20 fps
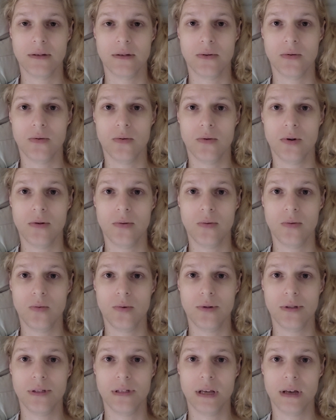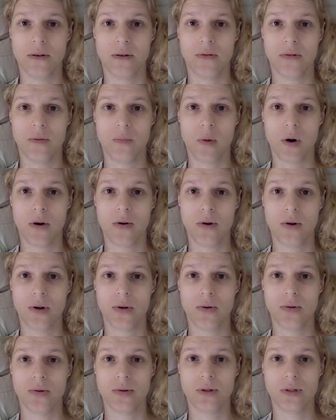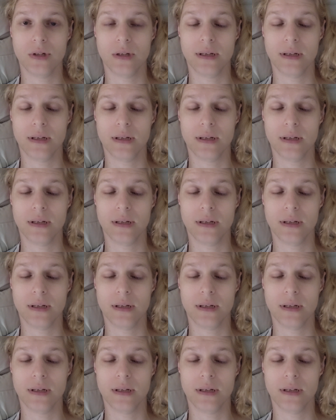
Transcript: so we'll see how tomorrow goes,